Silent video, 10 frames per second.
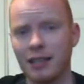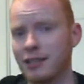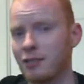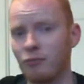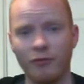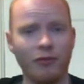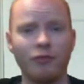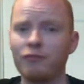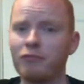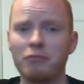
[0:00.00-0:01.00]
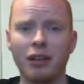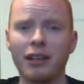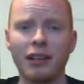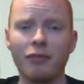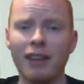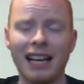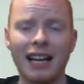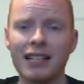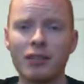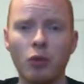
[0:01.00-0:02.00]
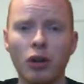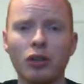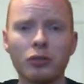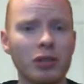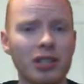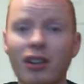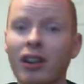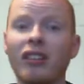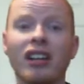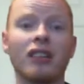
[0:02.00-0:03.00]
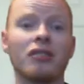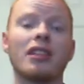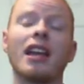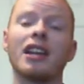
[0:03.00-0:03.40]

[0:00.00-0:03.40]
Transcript: the brilliantly realised world, which not only includes the